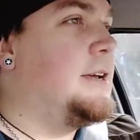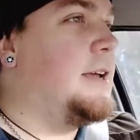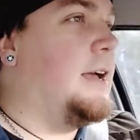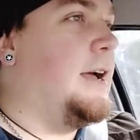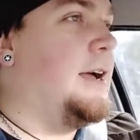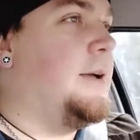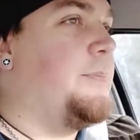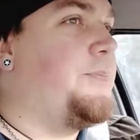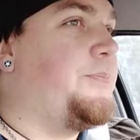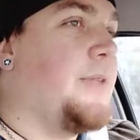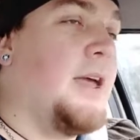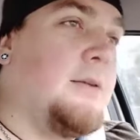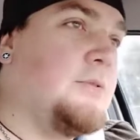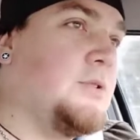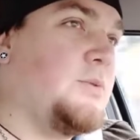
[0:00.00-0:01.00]
Um,
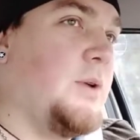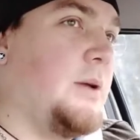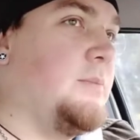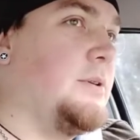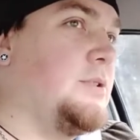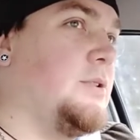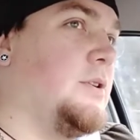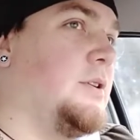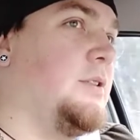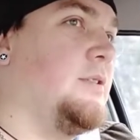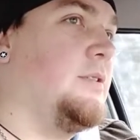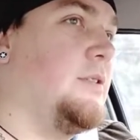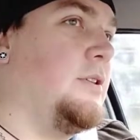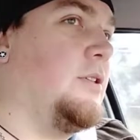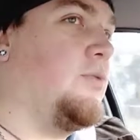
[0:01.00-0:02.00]
now I'm just rambling, talking to
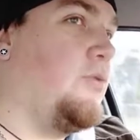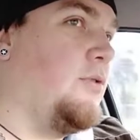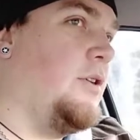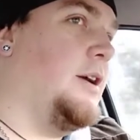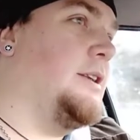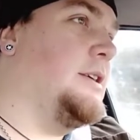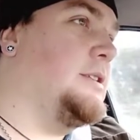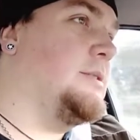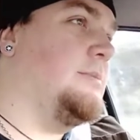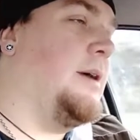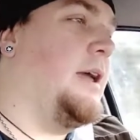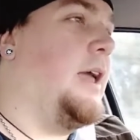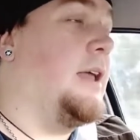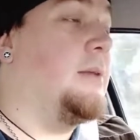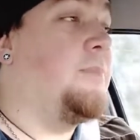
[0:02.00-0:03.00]
you through ideas in my
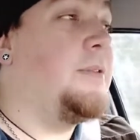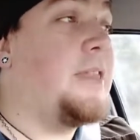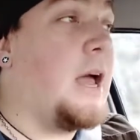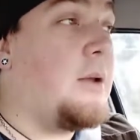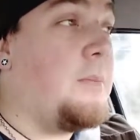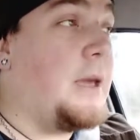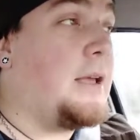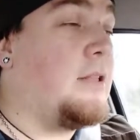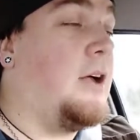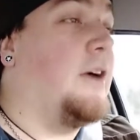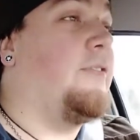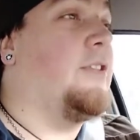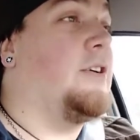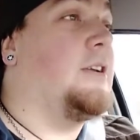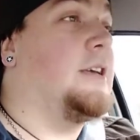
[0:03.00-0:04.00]
head, but that'll make
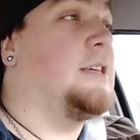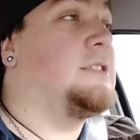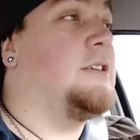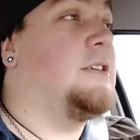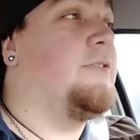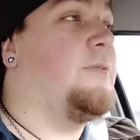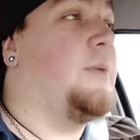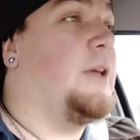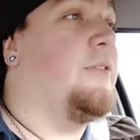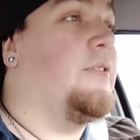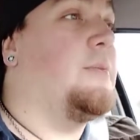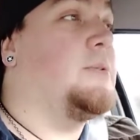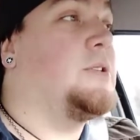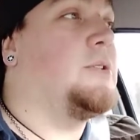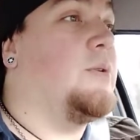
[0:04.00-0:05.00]
life a lot easier for me if
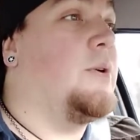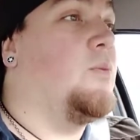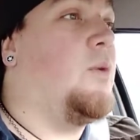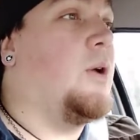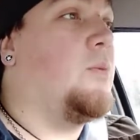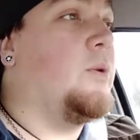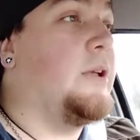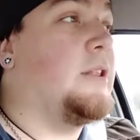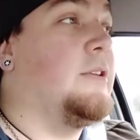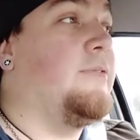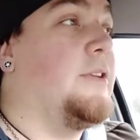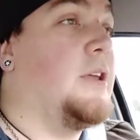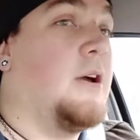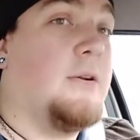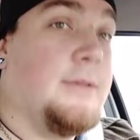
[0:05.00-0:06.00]
I'm just doing one weekly
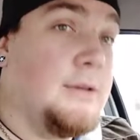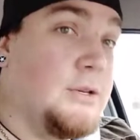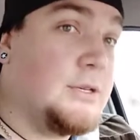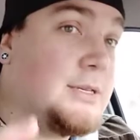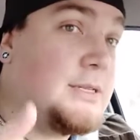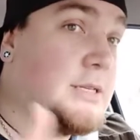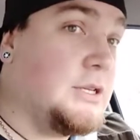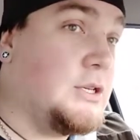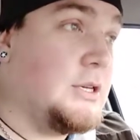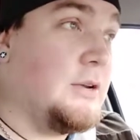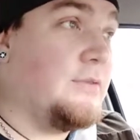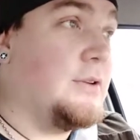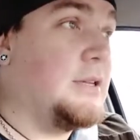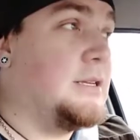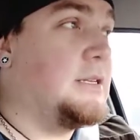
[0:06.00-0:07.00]
video and then just stitching
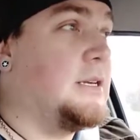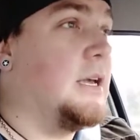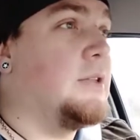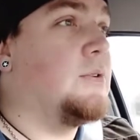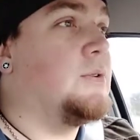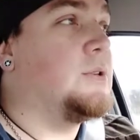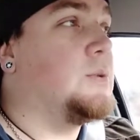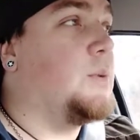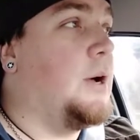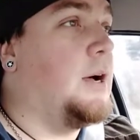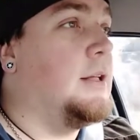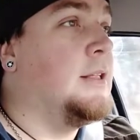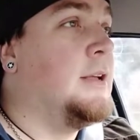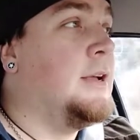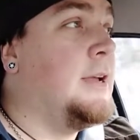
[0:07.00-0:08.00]
everything together as
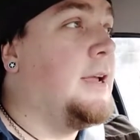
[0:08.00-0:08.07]
well.